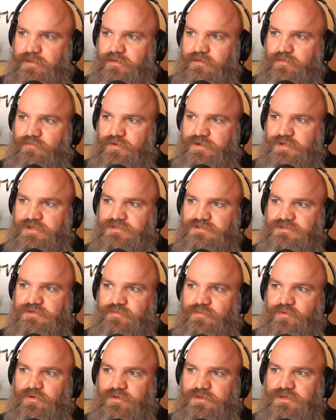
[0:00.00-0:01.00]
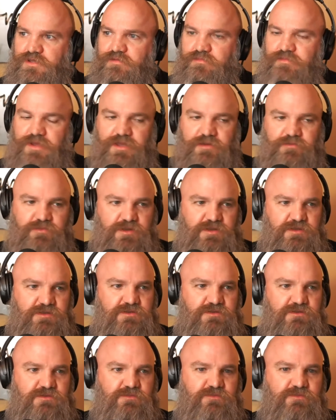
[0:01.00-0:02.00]
we didn't support the
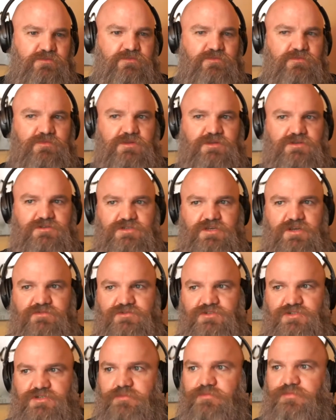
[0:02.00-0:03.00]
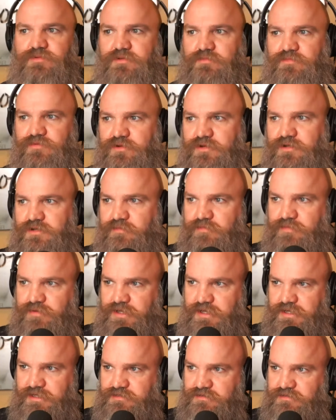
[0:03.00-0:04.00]
amendments that Jeff Shipley put into
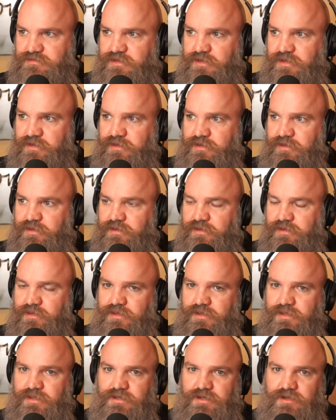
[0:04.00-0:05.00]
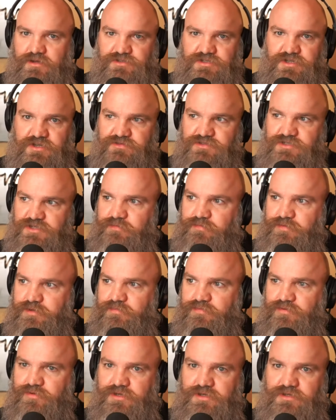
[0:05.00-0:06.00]
place." Now, Jeff Shipley
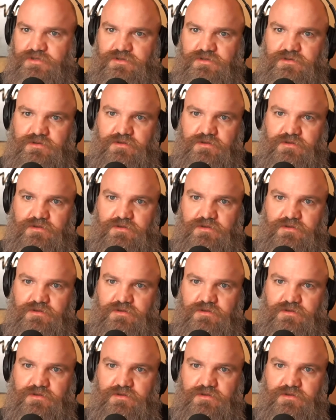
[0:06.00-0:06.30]
put in